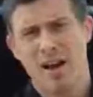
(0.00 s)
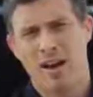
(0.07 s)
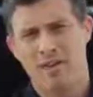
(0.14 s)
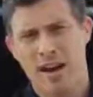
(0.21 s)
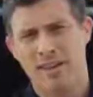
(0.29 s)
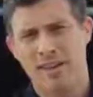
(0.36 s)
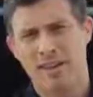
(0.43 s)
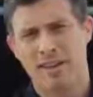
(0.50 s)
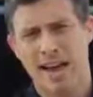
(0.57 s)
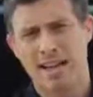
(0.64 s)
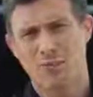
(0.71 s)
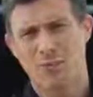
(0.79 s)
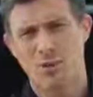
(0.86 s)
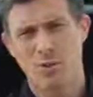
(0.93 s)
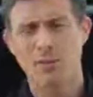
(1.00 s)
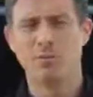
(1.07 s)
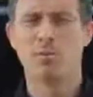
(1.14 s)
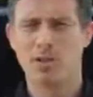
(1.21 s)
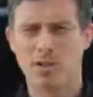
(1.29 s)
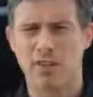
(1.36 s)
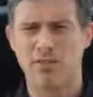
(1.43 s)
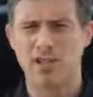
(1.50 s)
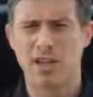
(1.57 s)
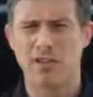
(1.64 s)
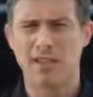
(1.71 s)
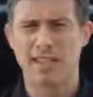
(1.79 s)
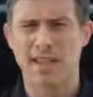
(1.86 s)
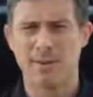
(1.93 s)
of that you get with the BMW 7
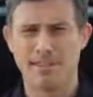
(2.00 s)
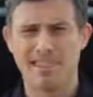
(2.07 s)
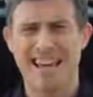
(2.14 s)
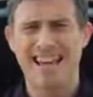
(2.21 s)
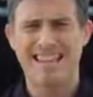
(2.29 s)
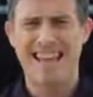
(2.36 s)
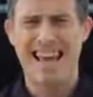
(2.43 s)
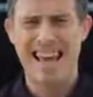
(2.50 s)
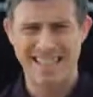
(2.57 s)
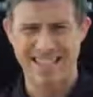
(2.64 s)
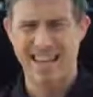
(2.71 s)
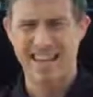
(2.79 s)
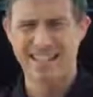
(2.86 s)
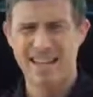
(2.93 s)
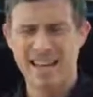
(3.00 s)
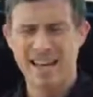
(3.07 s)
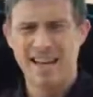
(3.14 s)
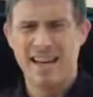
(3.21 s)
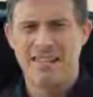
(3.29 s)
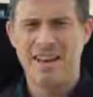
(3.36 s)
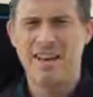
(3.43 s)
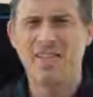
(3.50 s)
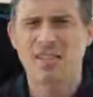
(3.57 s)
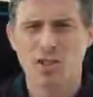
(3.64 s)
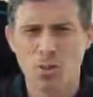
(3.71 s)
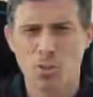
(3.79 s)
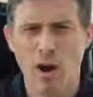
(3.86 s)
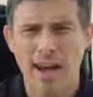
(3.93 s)
Series and the Mercedes S-Class. Then there's
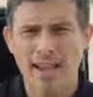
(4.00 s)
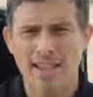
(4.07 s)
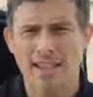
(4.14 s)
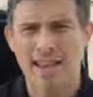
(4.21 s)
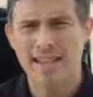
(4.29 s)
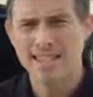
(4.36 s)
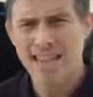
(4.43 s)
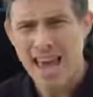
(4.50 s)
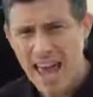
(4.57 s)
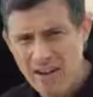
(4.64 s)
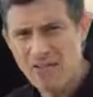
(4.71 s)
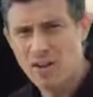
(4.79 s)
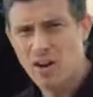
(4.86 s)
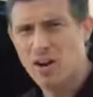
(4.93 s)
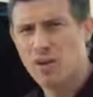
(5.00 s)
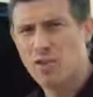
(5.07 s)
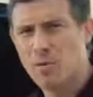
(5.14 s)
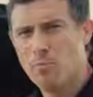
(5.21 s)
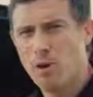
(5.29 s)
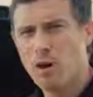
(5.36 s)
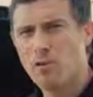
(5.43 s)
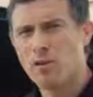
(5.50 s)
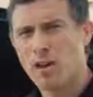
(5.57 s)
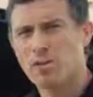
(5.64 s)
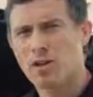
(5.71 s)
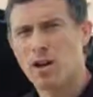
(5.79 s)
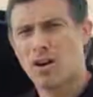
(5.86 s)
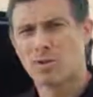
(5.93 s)
the weight. It's heavier than both
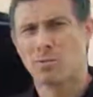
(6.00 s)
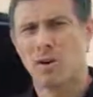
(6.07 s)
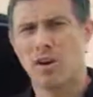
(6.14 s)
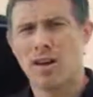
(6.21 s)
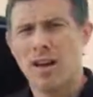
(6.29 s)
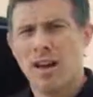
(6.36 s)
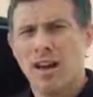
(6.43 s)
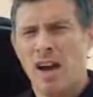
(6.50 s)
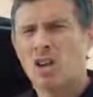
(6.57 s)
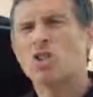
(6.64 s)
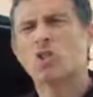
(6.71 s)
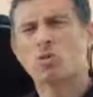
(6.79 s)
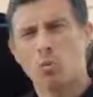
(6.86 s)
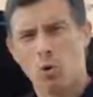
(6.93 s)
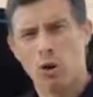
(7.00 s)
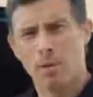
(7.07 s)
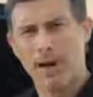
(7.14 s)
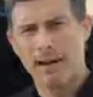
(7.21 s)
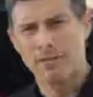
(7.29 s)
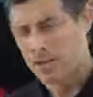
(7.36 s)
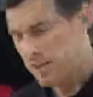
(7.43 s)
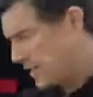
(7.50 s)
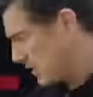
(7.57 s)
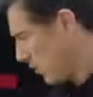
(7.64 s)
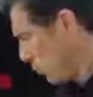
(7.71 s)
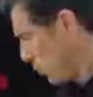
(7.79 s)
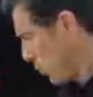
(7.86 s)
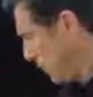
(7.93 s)
those cars by a small amount. This
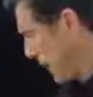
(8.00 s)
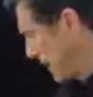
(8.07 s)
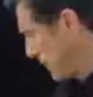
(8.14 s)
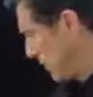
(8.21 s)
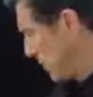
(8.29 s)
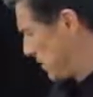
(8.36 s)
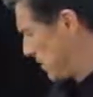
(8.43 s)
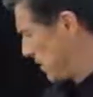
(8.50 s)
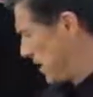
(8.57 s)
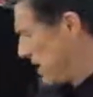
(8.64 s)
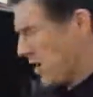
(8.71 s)
long wheelbase version